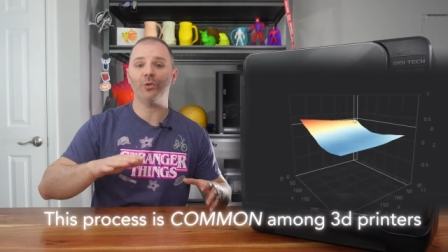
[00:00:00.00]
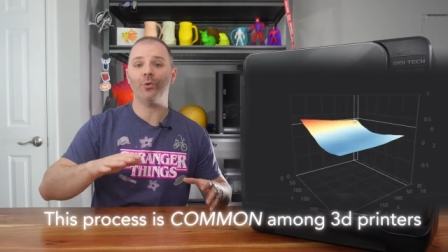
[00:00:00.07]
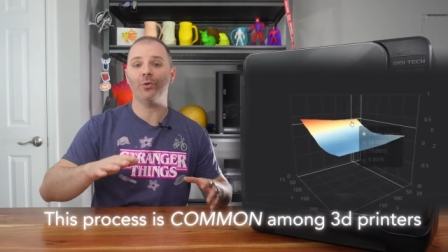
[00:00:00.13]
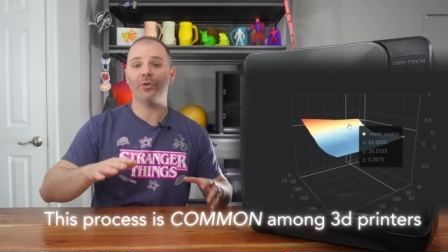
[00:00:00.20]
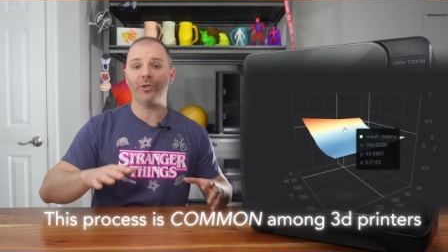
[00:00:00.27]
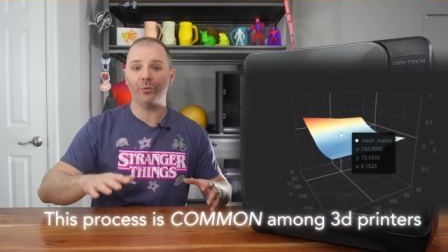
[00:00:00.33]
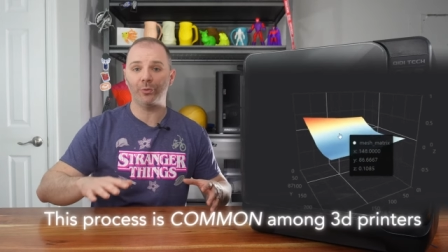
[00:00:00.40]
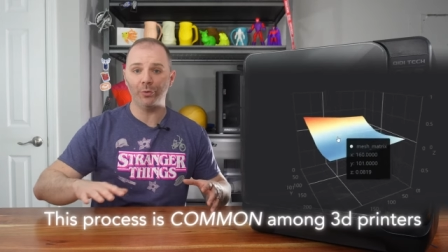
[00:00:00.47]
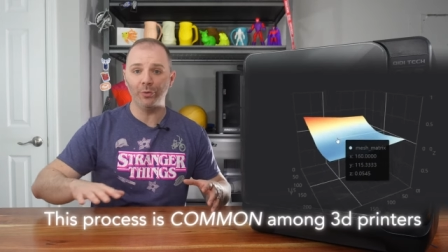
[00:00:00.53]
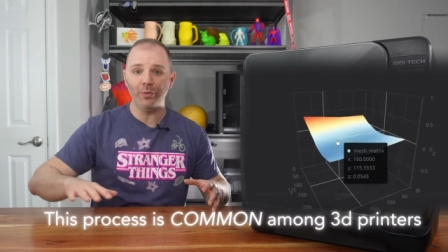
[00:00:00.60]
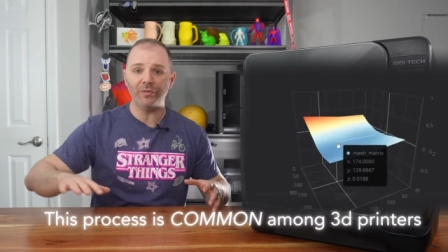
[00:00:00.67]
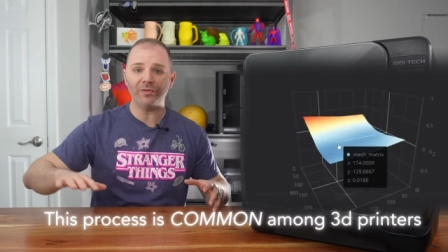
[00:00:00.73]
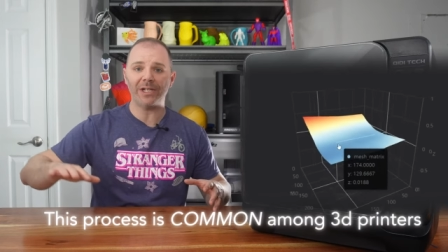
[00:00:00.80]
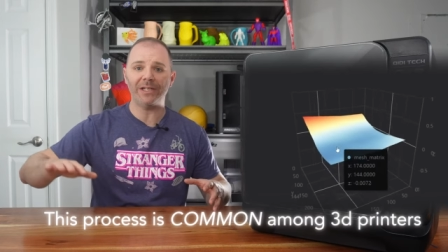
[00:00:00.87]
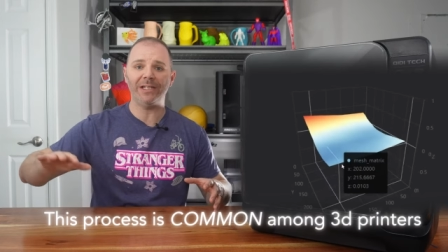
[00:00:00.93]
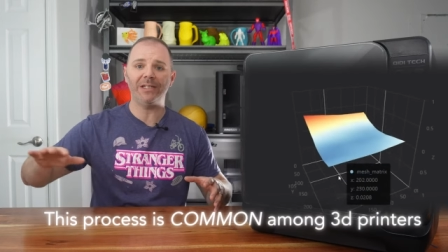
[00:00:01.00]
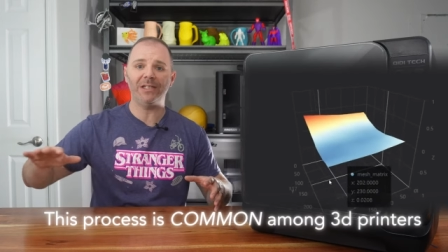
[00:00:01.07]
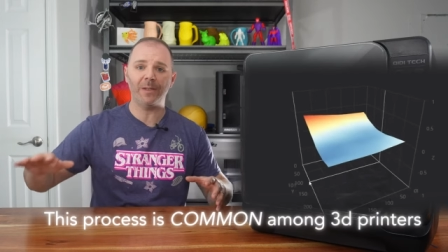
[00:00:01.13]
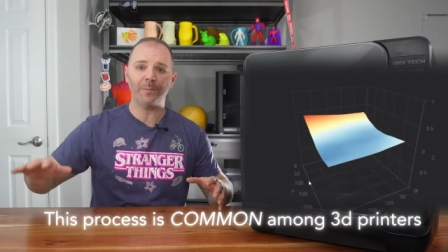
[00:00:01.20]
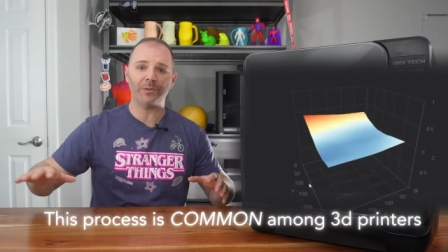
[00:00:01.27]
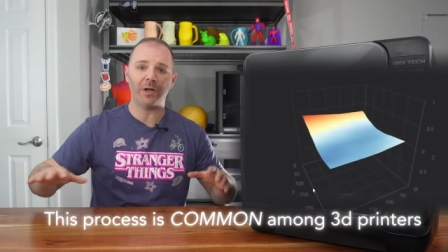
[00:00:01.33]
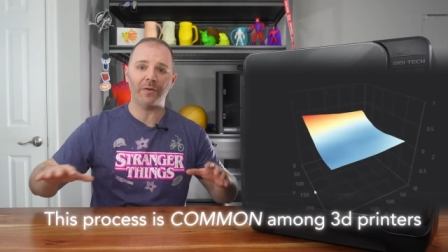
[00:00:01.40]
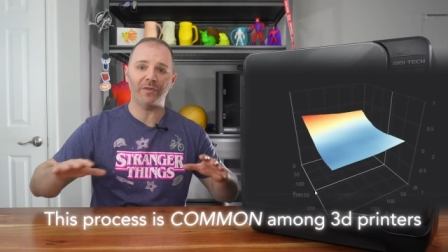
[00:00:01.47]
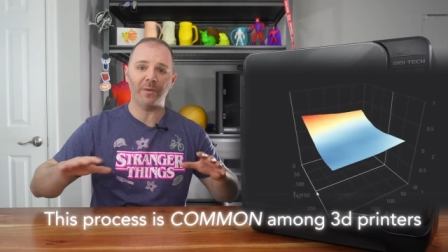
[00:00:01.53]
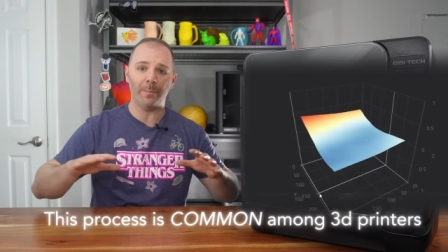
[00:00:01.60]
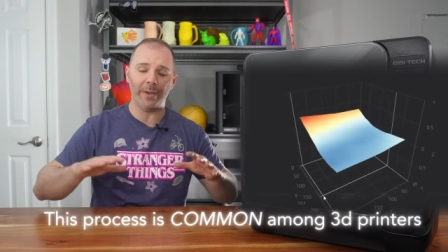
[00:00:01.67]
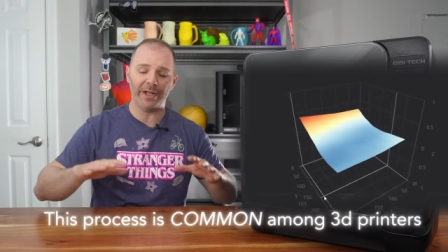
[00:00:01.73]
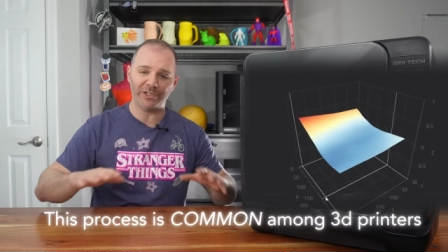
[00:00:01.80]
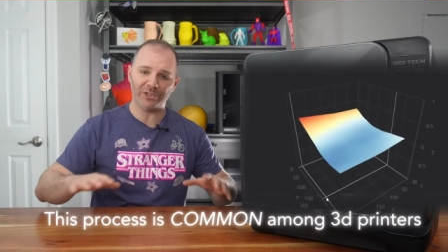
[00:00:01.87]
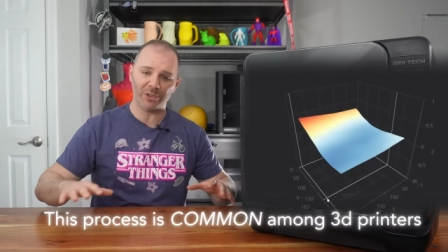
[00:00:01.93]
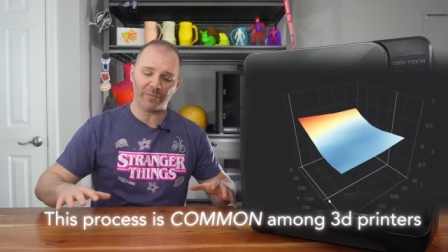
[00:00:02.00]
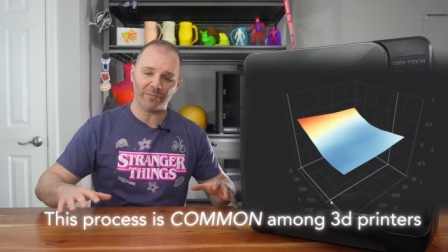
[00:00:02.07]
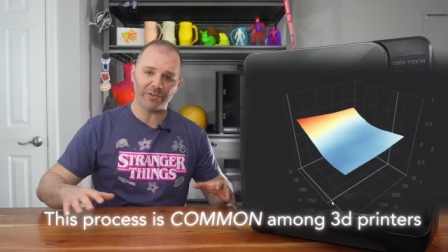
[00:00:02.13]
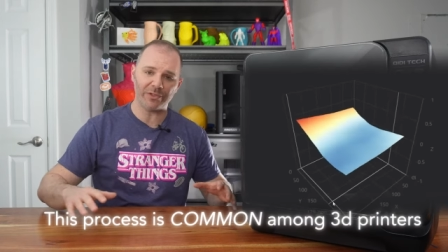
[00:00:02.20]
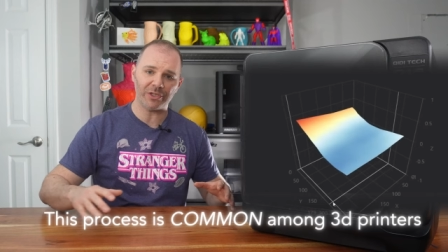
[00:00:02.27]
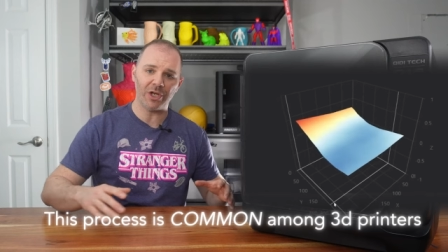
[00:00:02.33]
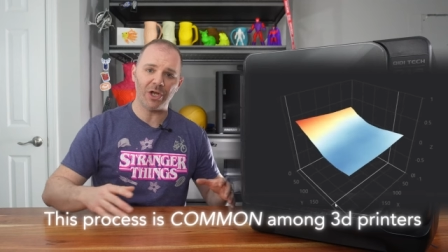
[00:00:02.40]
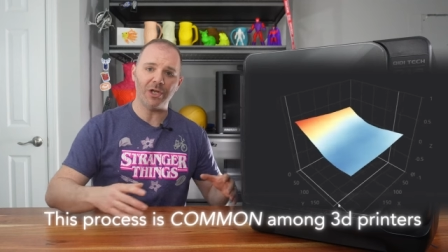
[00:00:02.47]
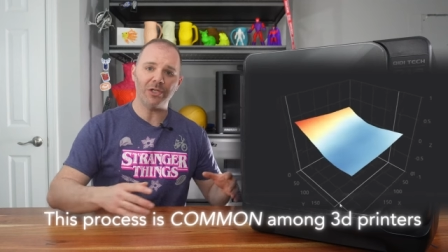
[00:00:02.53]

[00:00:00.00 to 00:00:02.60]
or the grooves and the dips of the bed surface